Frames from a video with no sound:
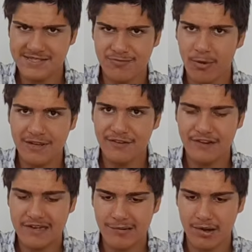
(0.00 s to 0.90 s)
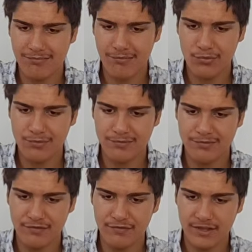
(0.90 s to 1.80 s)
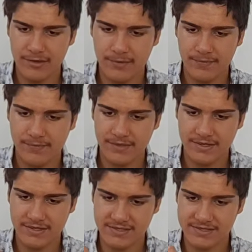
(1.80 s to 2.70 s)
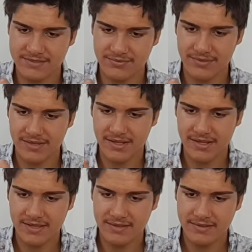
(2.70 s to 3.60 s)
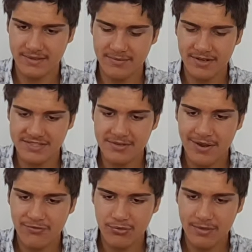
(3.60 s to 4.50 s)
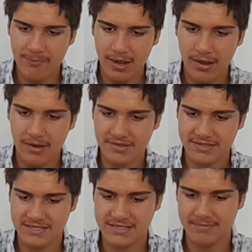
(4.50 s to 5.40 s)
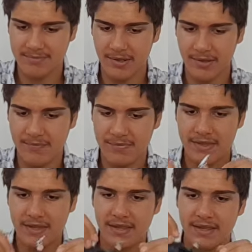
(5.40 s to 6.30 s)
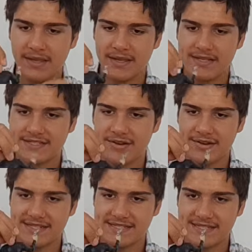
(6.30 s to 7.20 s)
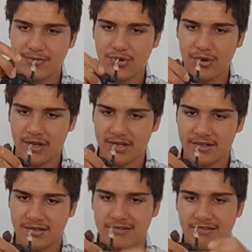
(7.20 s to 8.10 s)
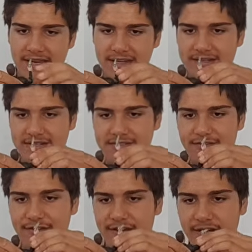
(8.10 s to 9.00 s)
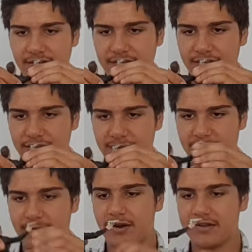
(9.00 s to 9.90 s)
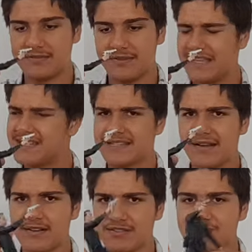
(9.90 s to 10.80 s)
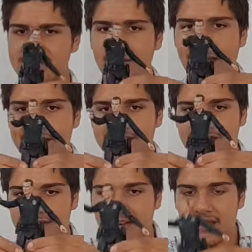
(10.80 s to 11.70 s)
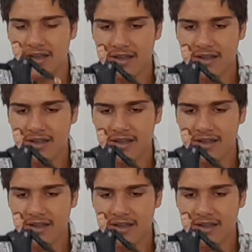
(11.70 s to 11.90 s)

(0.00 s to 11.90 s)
is probably a figure I won't review because I mean I do have all the parts, but he's still not like a great condition figure. If I'm being quite honest with you. This guy is also ancient.